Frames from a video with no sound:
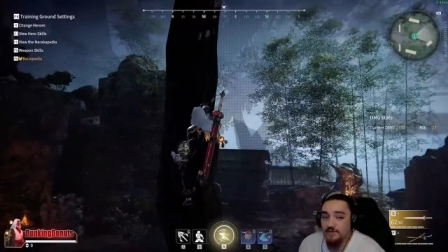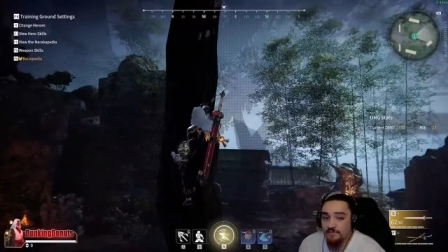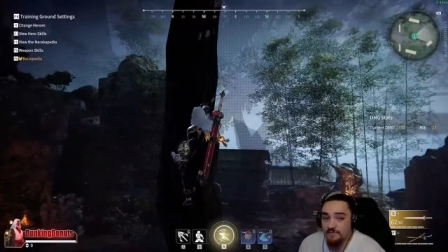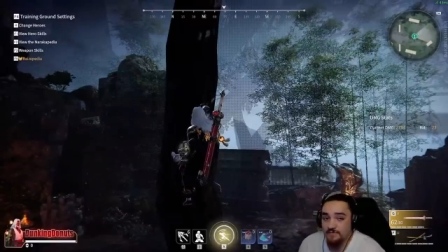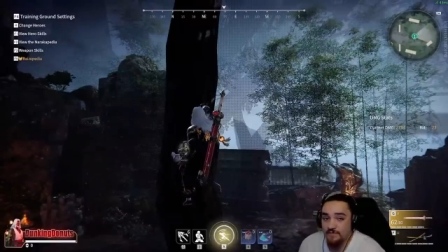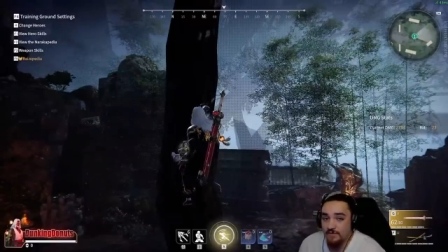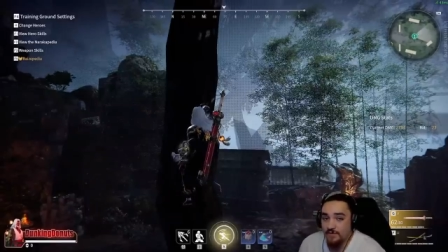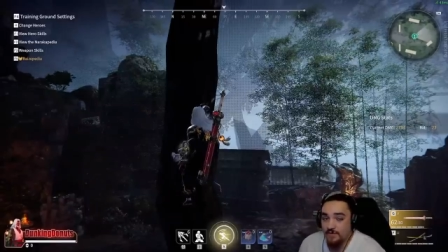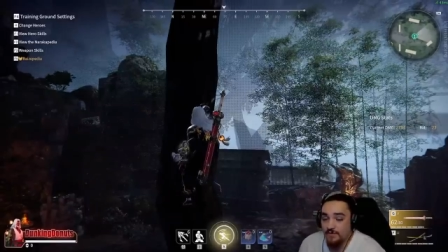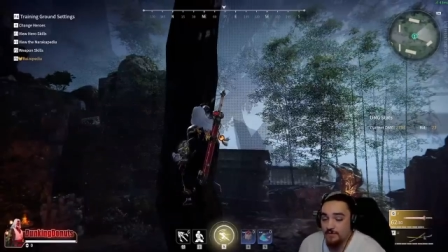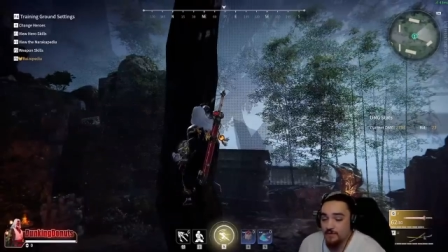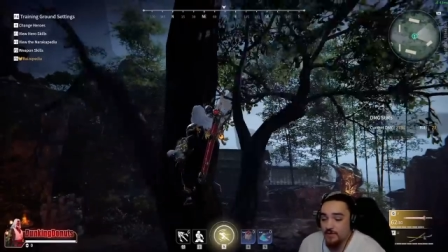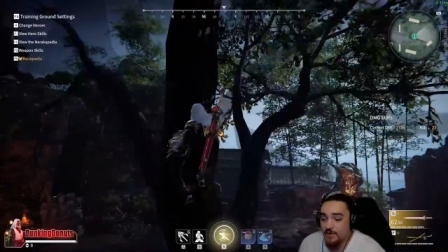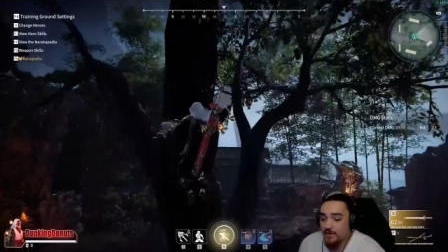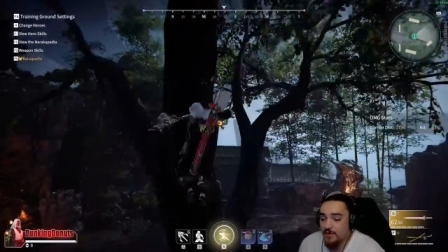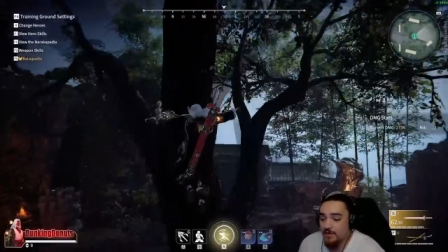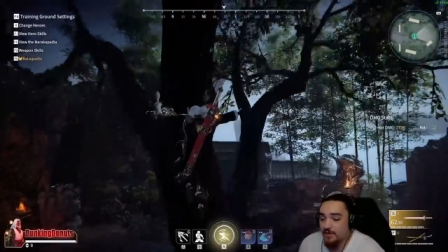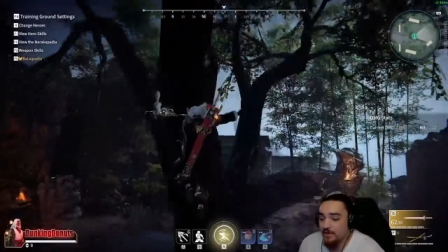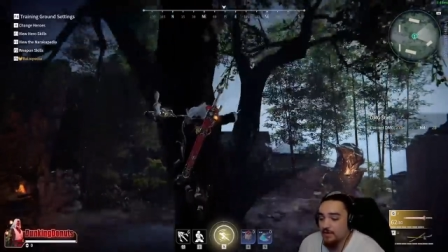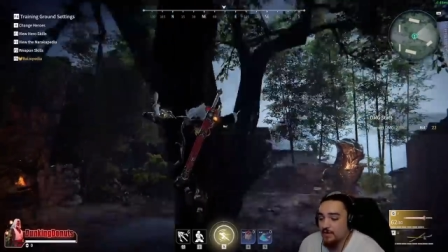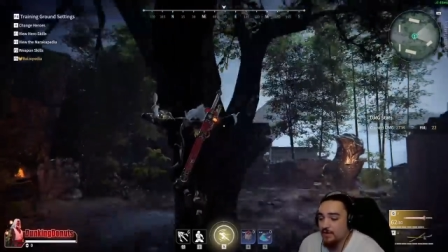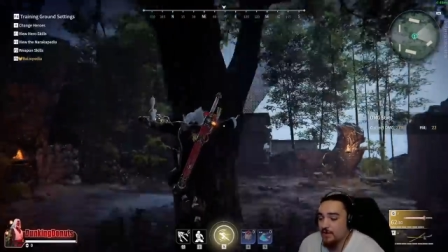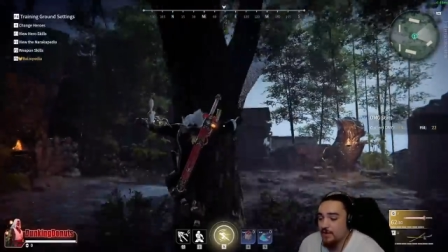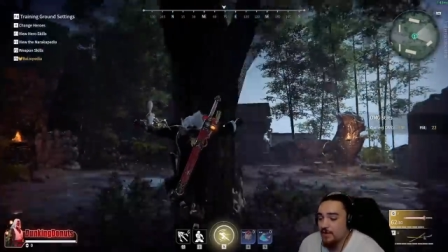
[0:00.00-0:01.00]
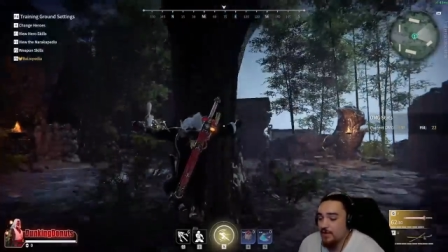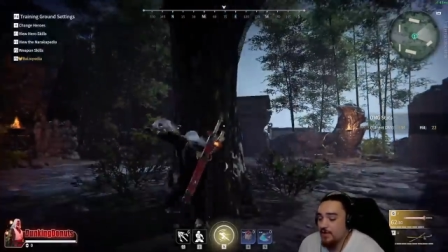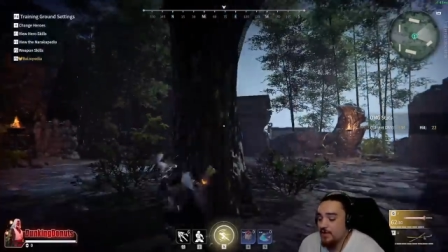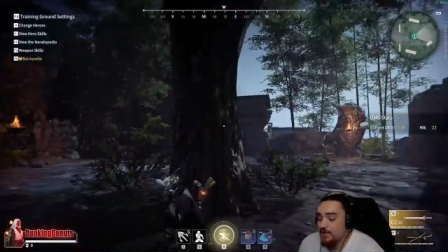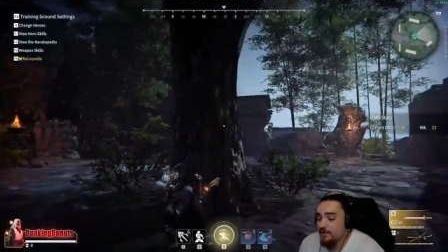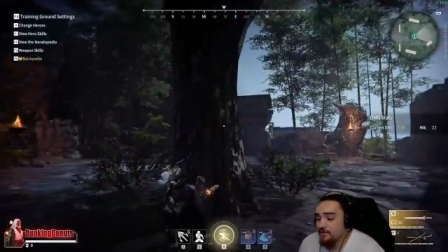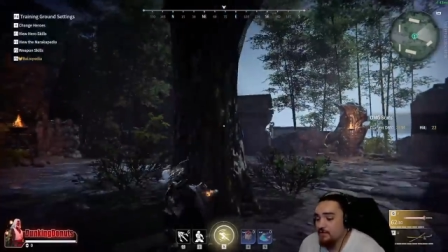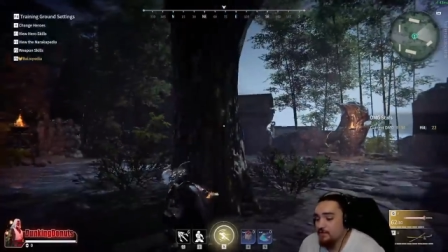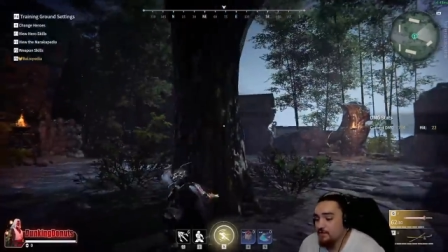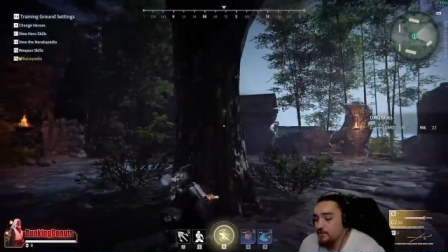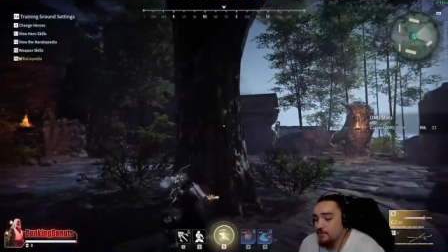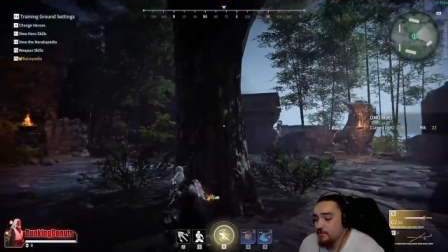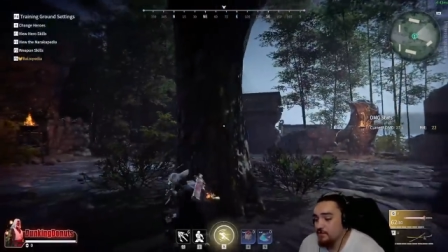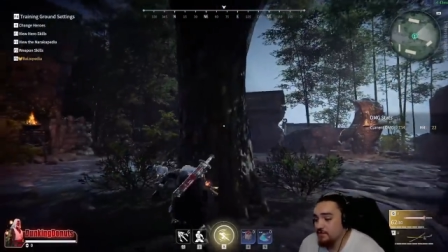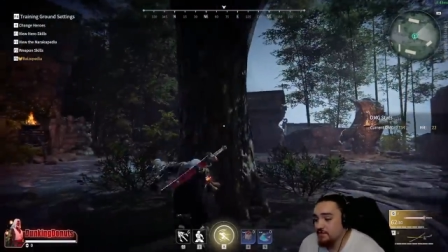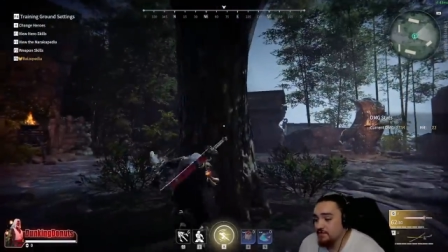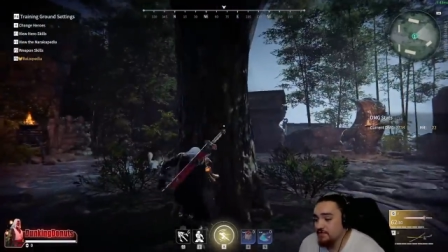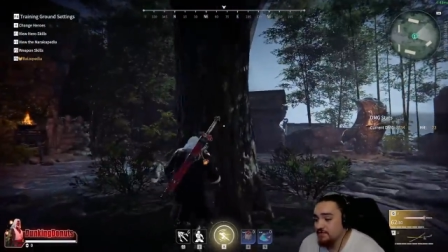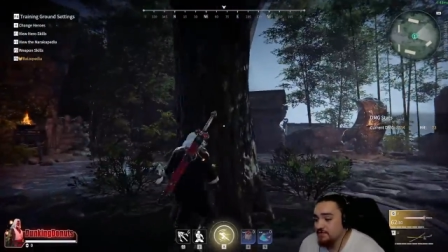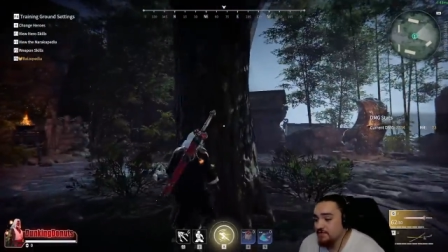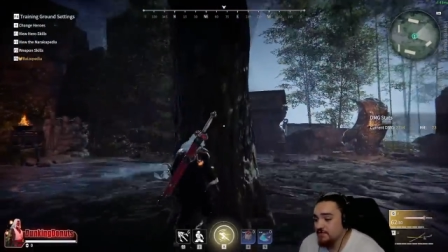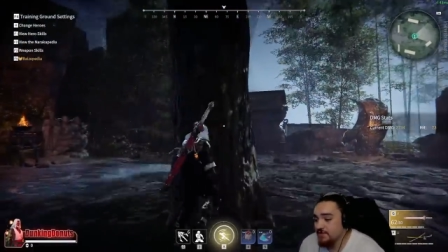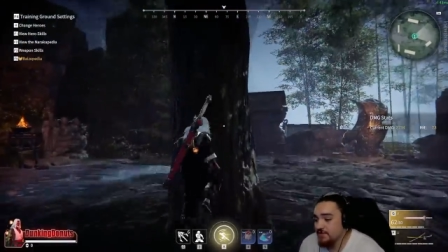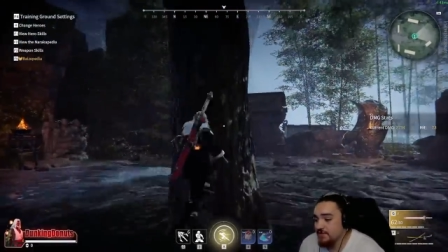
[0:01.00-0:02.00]
and very quickly. If you
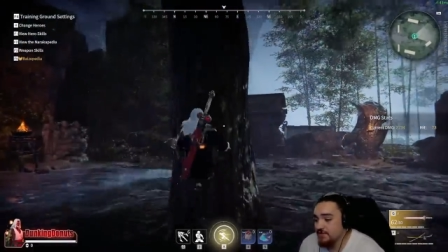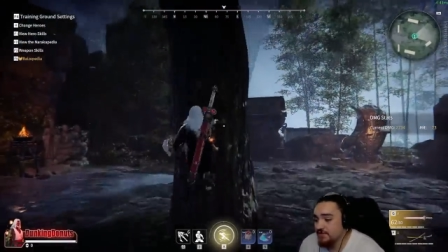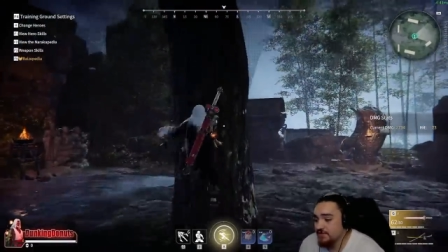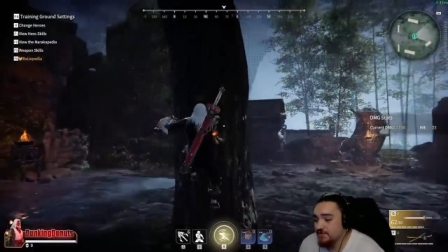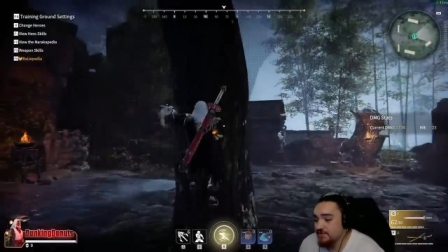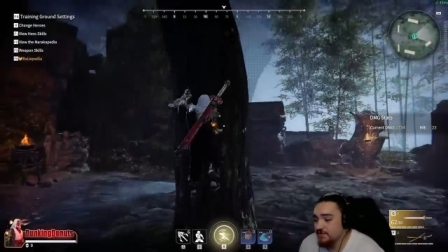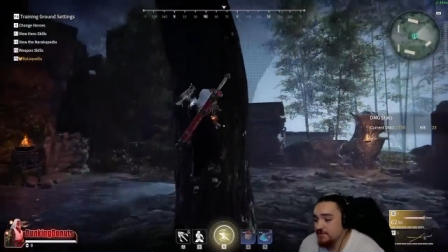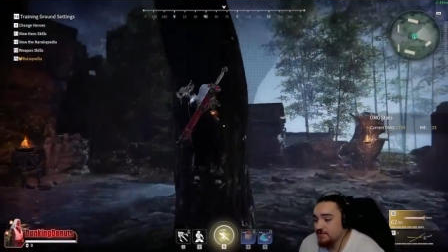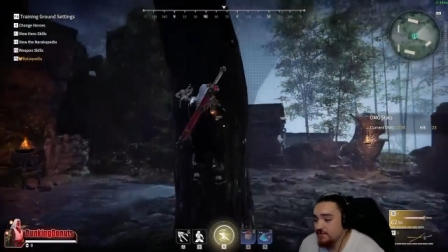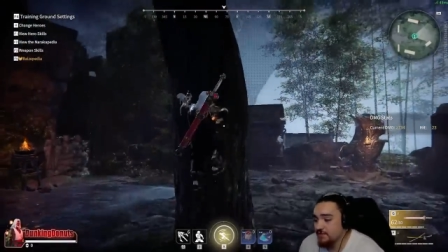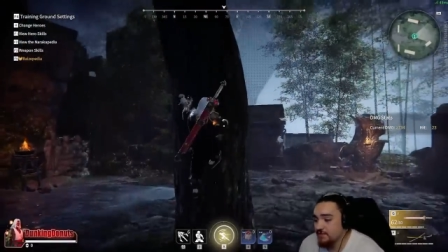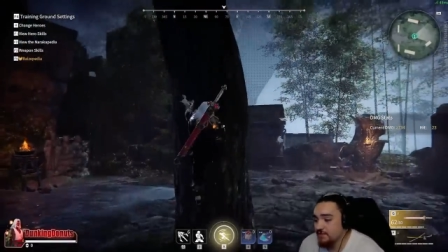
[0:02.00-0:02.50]
use this,